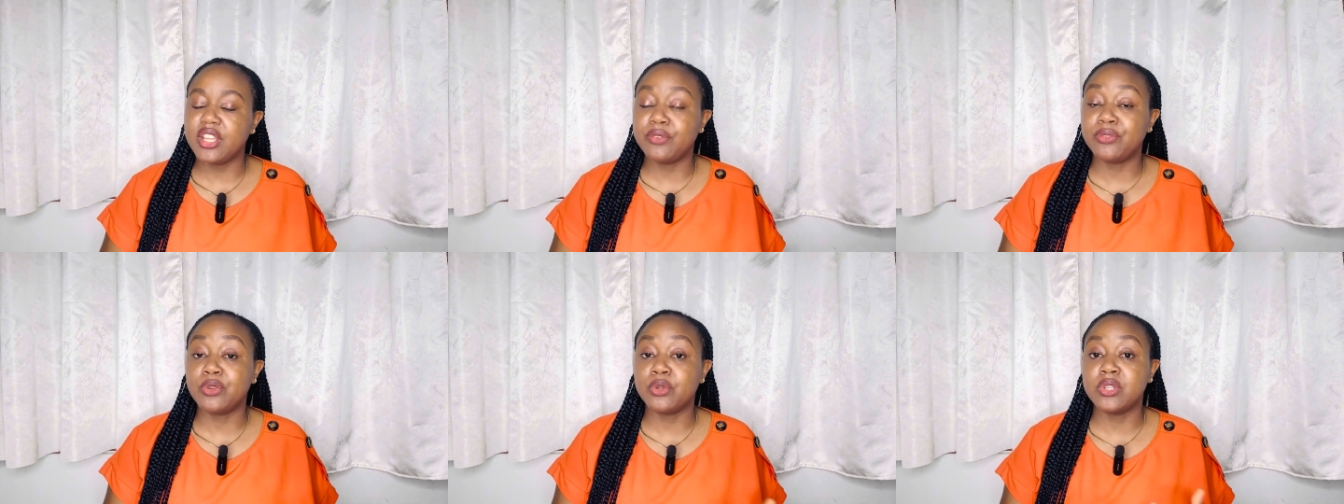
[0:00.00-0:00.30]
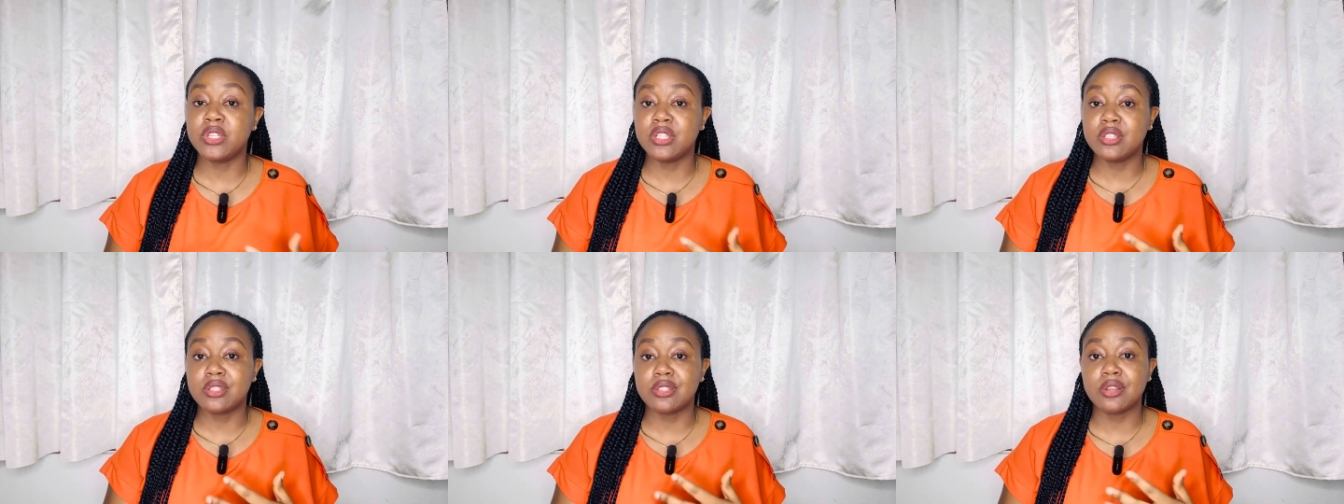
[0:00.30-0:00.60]
if
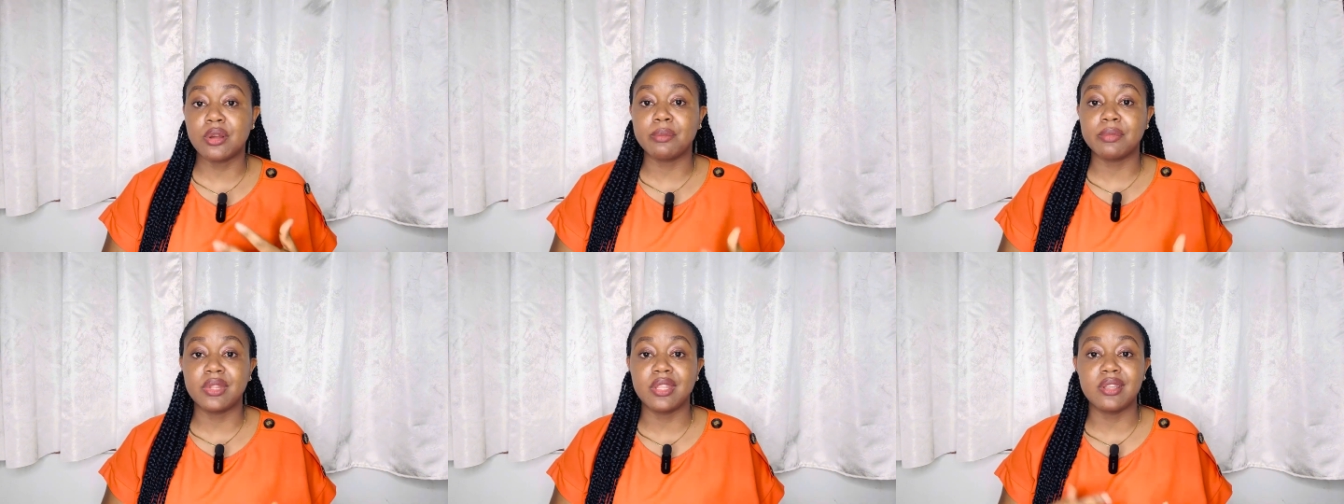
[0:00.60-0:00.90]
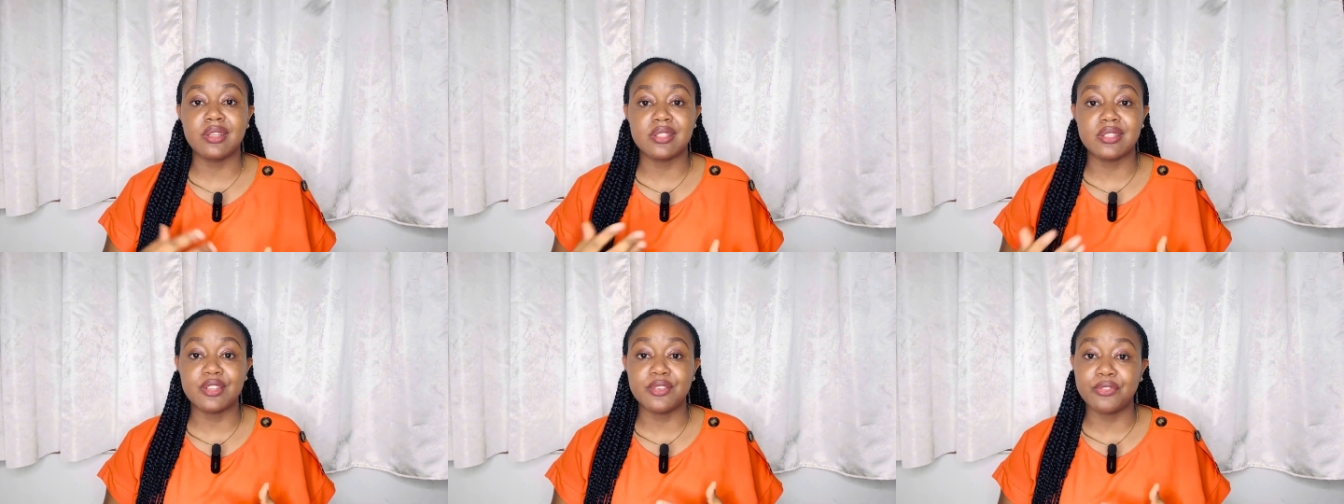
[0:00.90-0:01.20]
you did
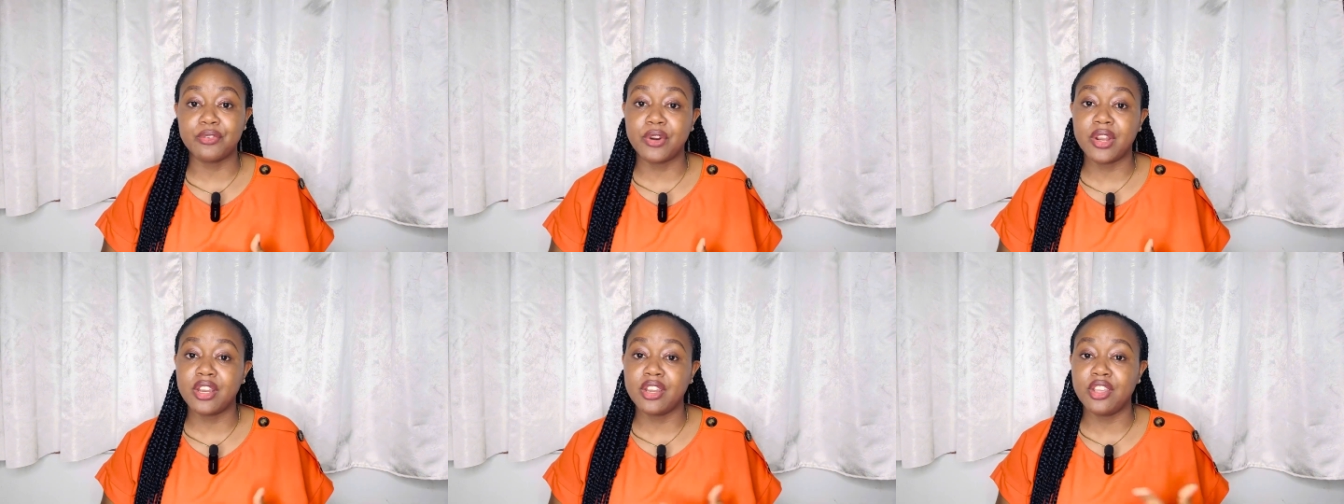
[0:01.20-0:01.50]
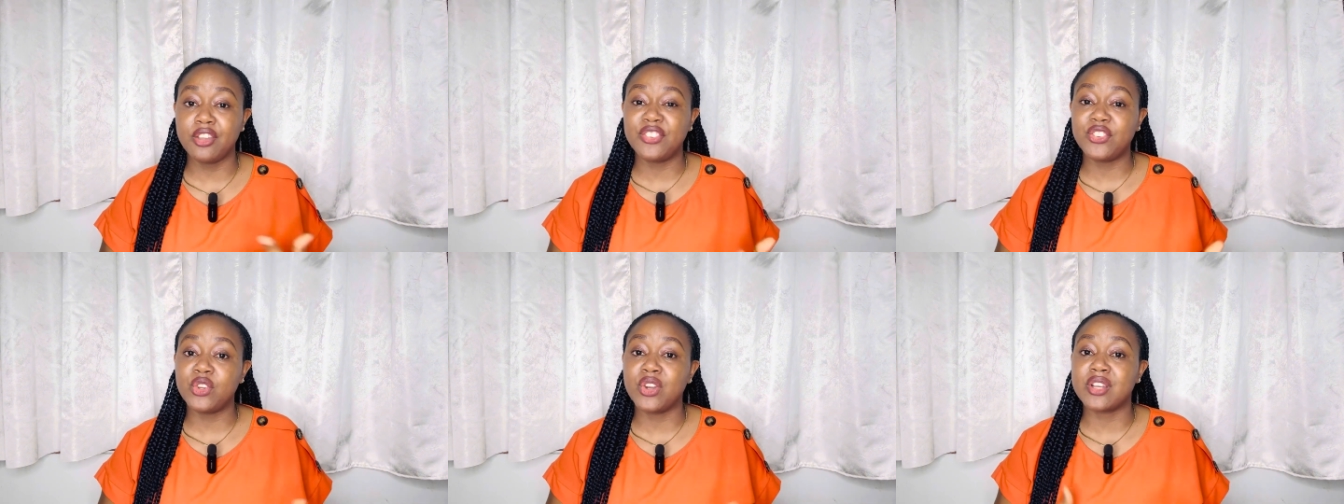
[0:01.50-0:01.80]
something
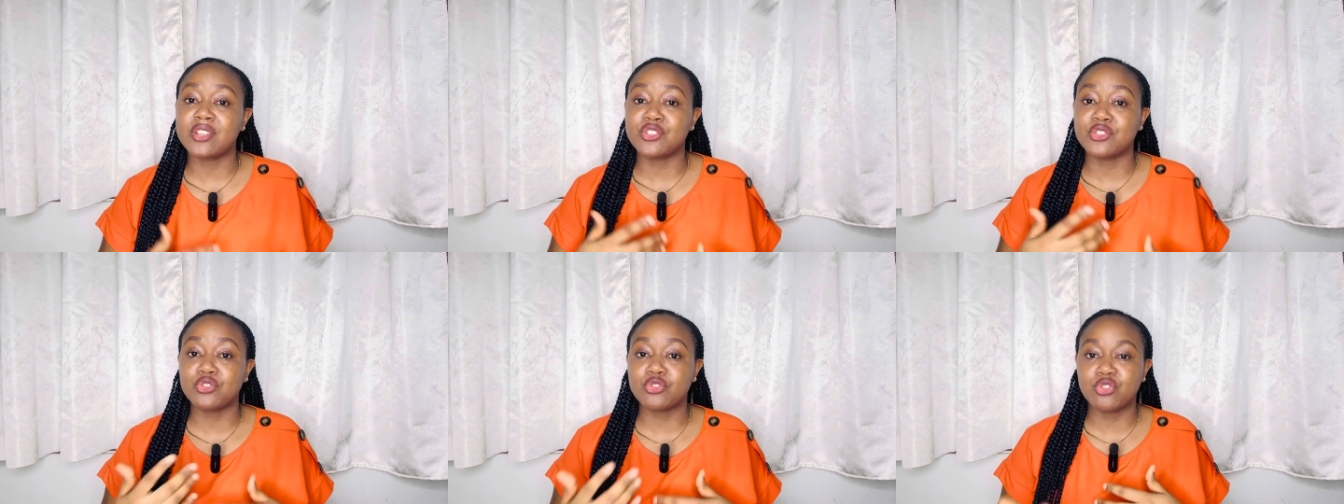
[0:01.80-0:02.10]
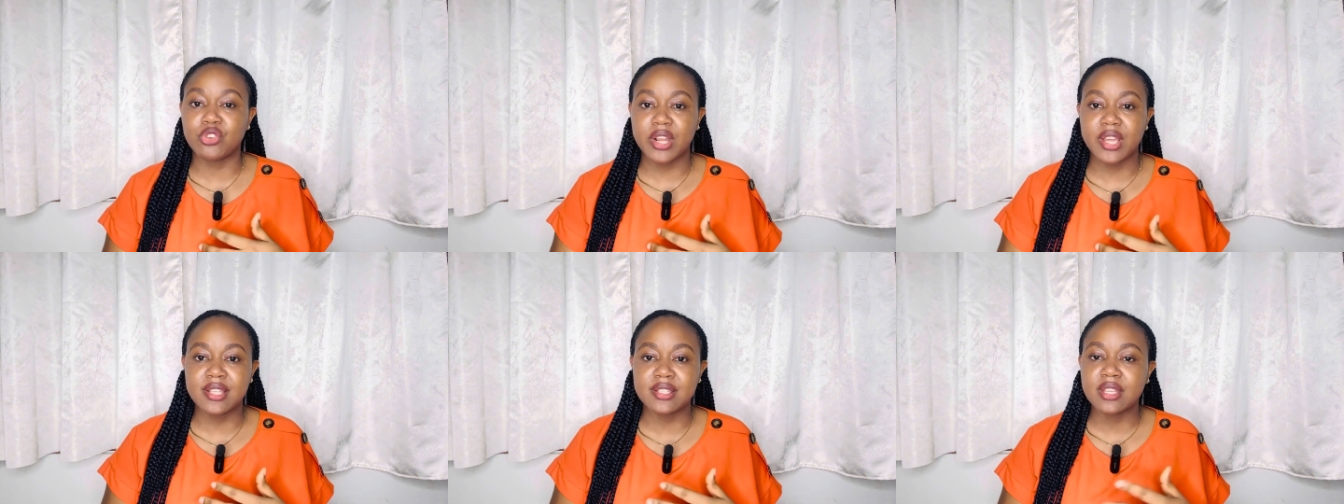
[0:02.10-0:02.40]
different, if you are
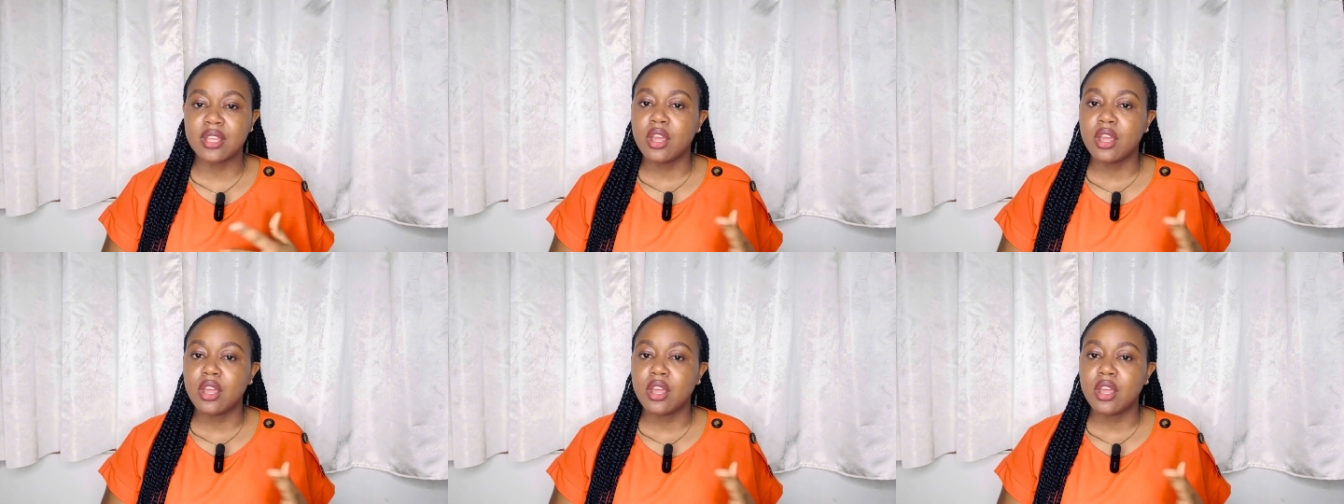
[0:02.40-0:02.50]
stressed,